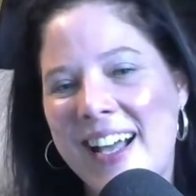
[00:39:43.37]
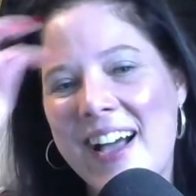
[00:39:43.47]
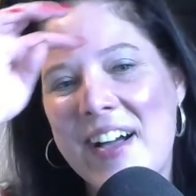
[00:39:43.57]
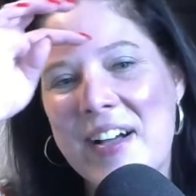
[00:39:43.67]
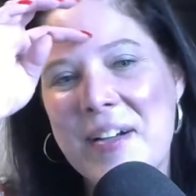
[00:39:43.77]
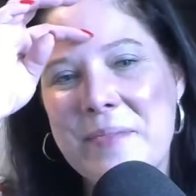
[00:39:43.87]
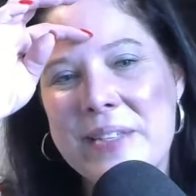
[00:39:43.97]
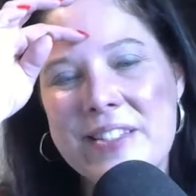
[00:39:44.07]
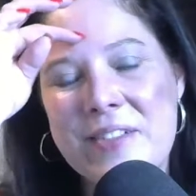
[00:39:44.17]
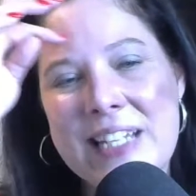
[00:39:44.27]
Um,
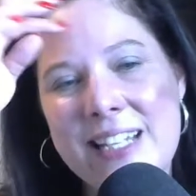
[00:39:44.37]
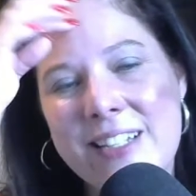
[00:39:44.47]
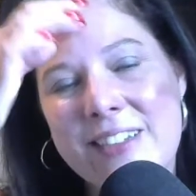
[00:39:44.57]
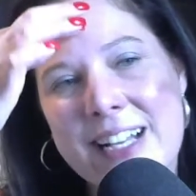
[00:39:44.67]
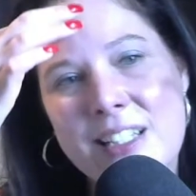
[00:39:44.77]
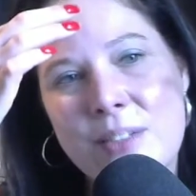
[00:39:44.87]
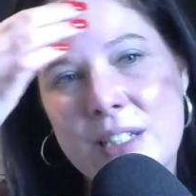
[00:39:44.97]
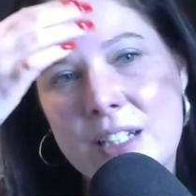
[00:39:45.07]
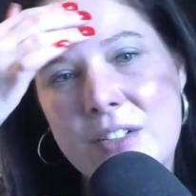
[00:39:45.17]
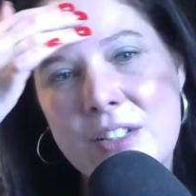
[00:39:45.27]
so again, you guys, you want
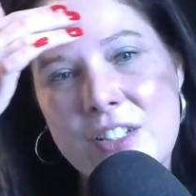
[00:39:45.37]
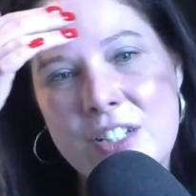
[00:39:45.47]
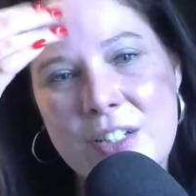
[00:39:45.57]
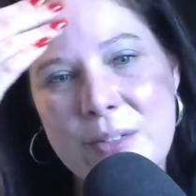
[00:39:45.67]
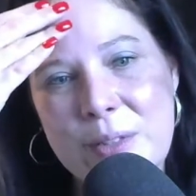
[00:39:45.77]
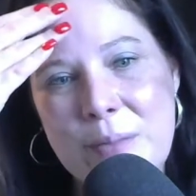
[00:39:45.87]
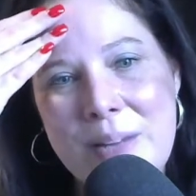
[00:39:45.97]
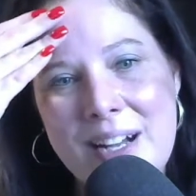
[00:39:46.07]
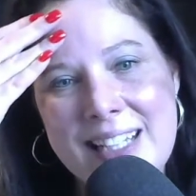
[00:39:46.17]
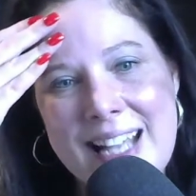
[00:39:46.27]
to go to the jungle room
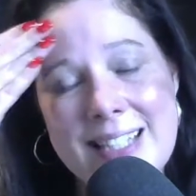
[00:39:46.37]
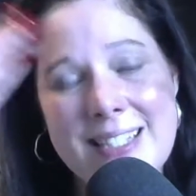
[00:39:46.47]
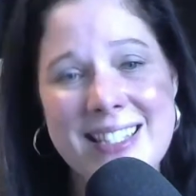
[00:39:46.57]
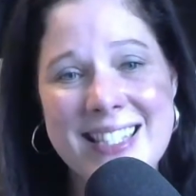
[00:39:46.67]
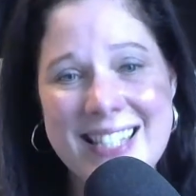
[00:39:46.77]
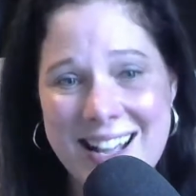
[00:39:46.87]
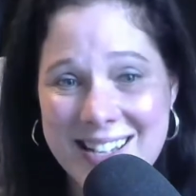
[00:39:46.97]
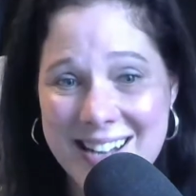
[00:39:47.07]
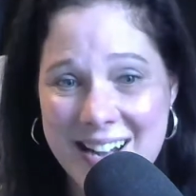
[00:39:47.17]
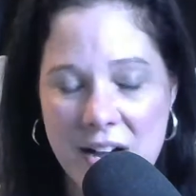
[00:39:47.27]

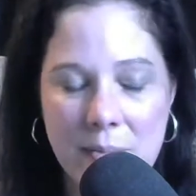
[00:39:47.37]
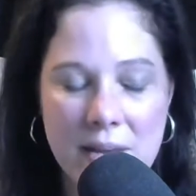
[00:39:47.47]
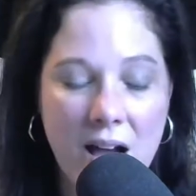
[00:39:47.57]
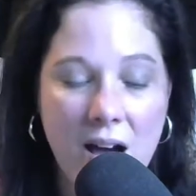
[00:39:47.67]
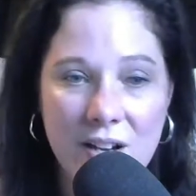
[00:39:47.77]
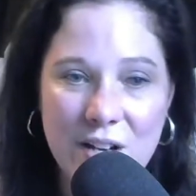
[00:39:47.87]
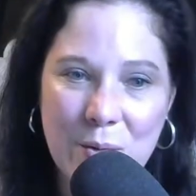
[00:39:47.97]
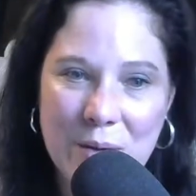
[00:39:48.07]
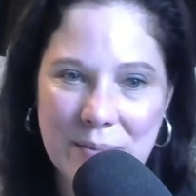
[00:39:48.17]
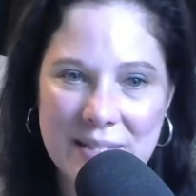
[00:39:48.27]
podcast.com on our
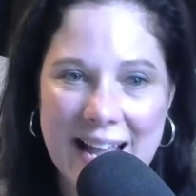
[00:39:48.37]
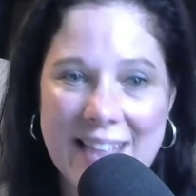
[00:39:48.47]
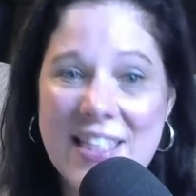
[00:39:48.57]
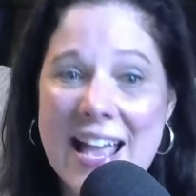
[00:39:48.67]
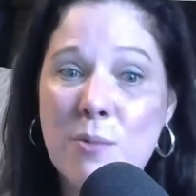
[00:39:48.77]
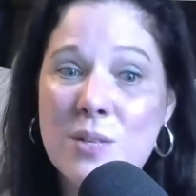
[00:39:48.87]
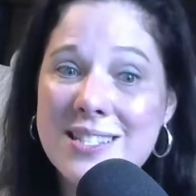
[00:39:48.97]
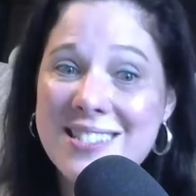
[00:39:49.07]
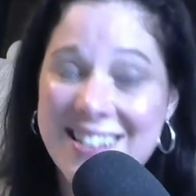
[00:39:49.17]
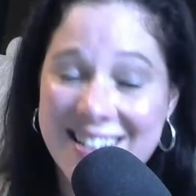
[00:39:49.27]
website. That was
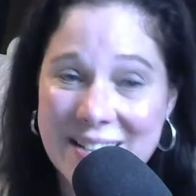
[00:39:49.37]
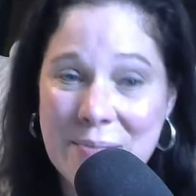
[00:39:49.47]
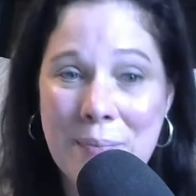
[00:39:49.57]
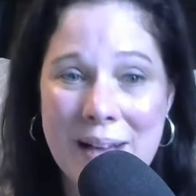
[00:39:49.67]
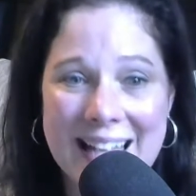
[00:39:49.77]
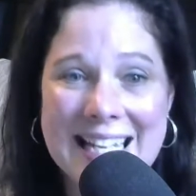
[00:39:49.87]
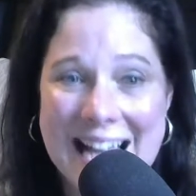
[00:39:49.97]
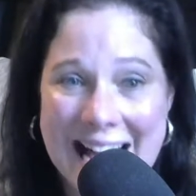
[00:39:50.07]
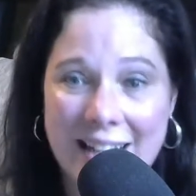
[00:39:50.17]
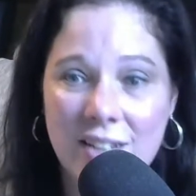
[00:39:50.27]
done by
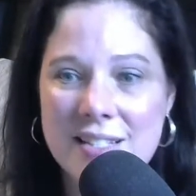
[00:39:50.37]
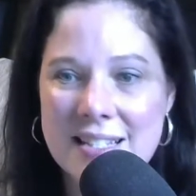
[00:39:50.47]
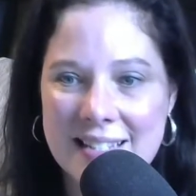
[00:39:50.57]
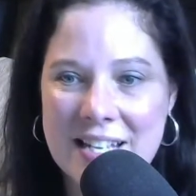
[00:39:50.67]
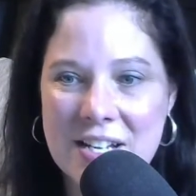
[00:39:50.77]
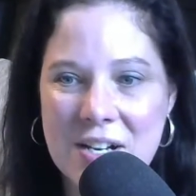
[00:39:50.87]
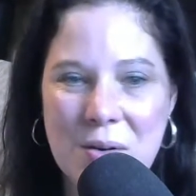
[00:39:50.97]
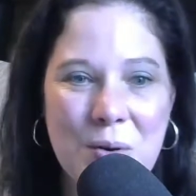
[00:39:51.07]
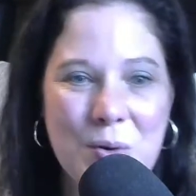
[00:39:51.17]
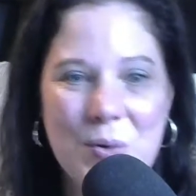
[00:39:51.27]
Kyle
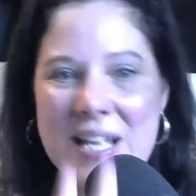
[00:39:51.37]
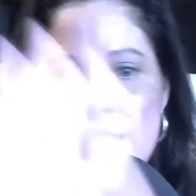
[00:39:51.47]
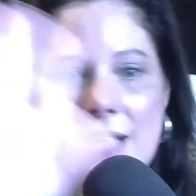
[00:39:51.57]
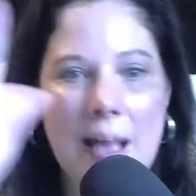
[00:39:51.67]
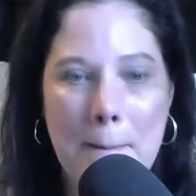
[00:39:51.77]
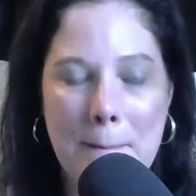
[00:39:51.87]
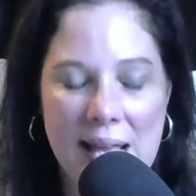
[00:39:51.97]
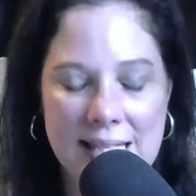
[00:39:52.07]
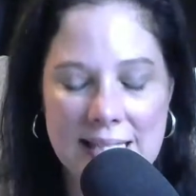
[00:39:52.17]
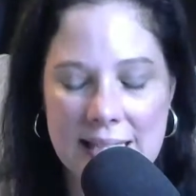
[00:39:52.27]
Slingo, who is
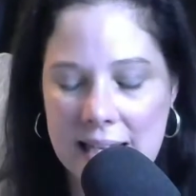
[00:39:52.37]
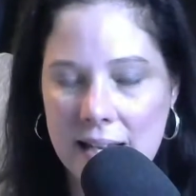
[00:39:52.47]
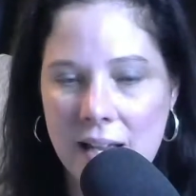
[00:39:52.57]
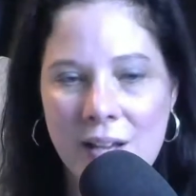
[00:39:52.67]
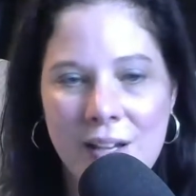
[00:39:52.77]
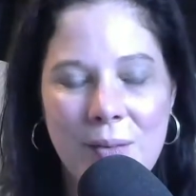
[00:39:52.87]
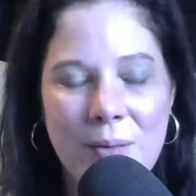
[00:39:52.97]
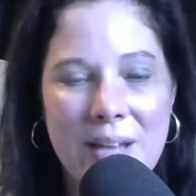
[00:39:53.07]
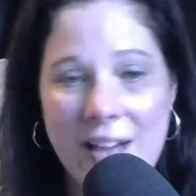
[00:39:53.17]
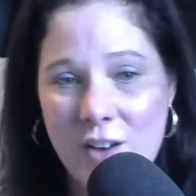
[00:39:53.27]
amazing.
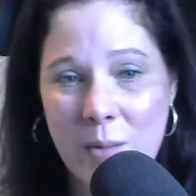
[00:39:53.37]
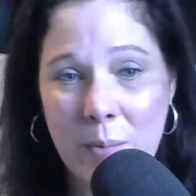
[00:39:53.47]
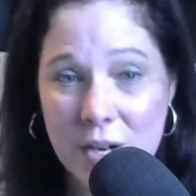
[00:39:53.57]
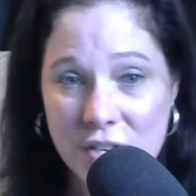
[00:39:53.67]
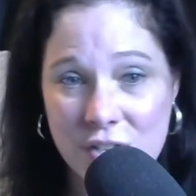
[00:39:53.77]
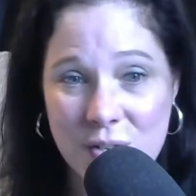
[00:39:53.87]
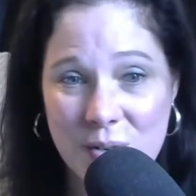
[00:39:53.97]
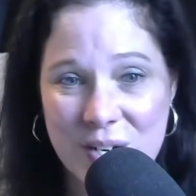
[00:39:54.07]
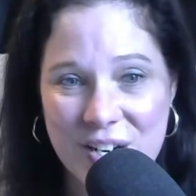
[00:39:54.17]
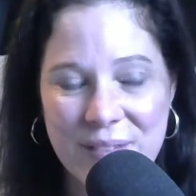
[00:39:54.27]
We have our merch
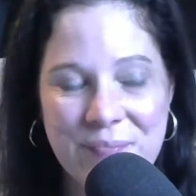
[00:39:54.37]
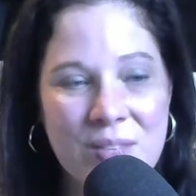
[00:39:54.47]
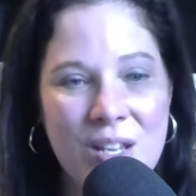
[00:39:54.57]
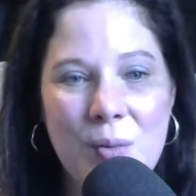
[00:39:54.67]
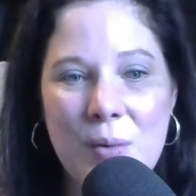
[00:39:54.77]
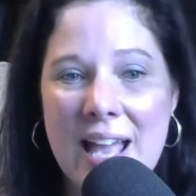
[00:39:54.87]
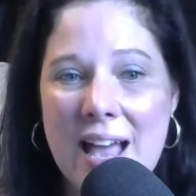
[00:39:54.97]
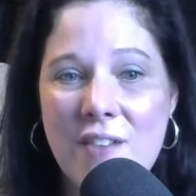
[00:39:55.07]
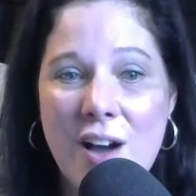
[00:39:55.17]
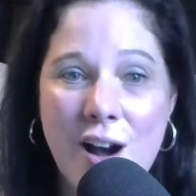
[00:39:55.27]
store. We
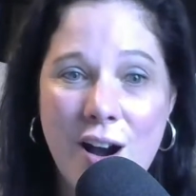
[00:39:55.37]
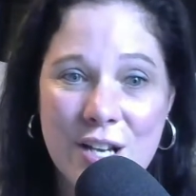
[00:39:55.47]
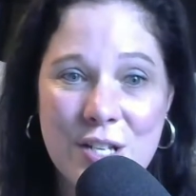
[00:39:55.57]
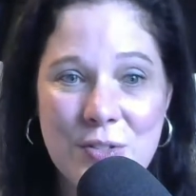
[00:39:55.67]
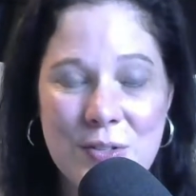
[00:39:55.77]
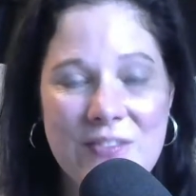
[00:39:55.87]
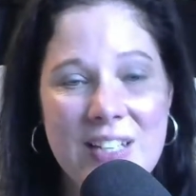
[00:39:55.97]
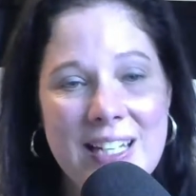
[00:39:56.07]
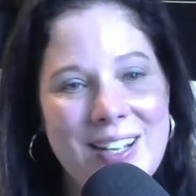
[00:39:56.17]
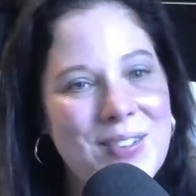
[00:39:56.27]
have our YouTube
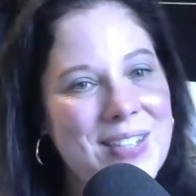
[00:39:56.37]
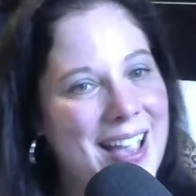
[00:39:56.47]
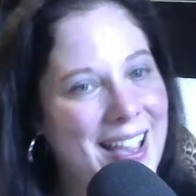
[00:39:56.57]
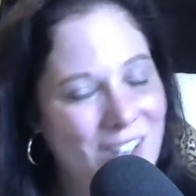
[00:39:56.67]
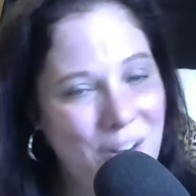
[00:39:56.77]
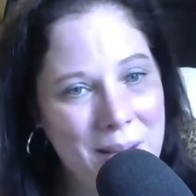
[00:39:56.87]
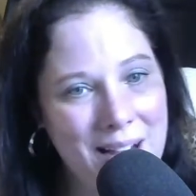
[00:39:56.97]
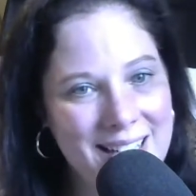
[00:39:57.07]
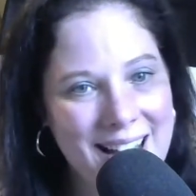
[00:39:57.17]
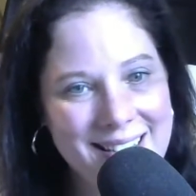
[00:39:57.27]
videos, and our
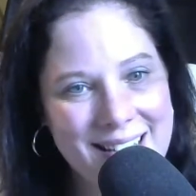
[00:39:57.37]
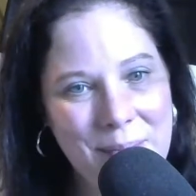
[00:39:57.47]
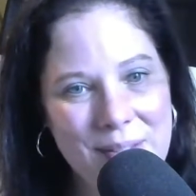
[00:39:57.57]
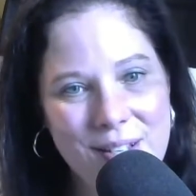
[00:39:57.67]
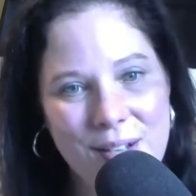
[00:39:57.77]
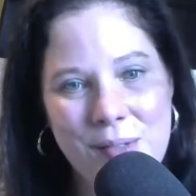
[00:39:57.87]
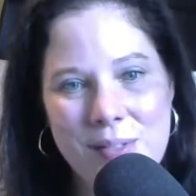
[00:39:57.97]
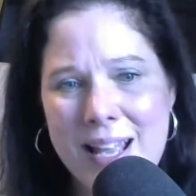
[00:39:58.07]
podcast episodes.